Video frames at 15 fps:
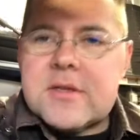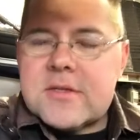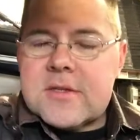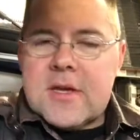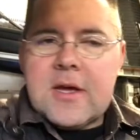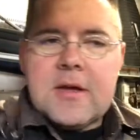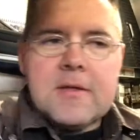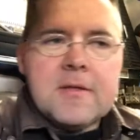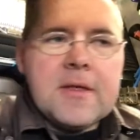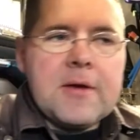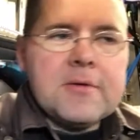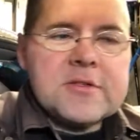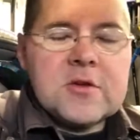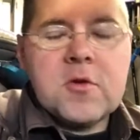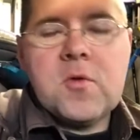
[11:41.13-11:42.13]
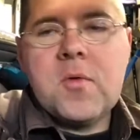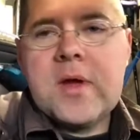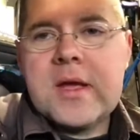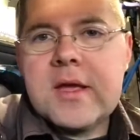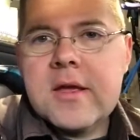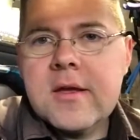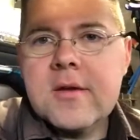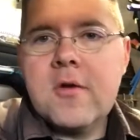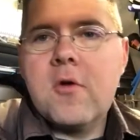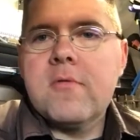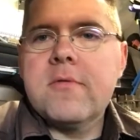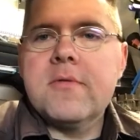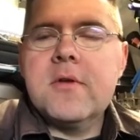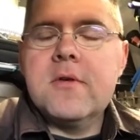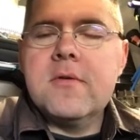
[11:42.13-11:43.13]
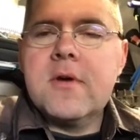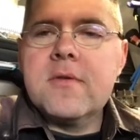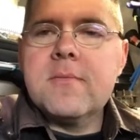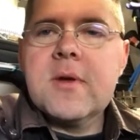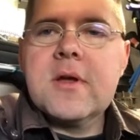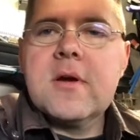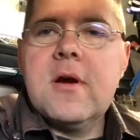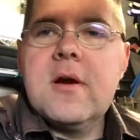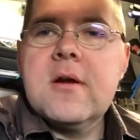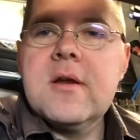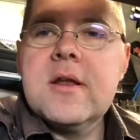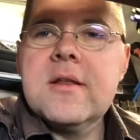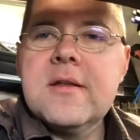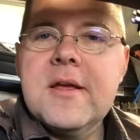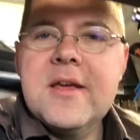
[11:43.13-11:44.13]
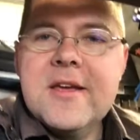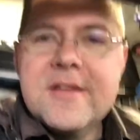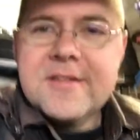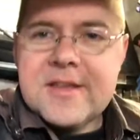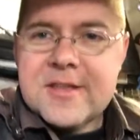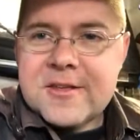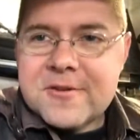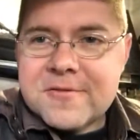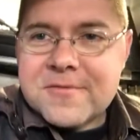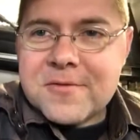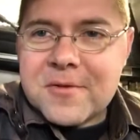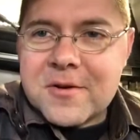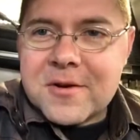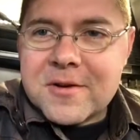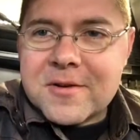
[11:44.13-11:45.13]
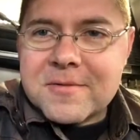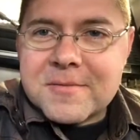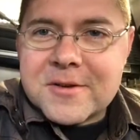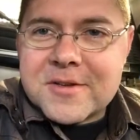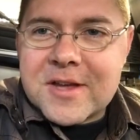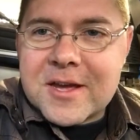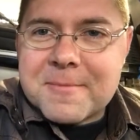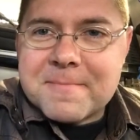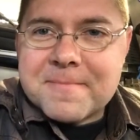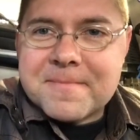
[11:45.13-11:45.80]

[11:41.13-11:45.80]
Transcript: that was a quick overview of my car, and thank you for your time.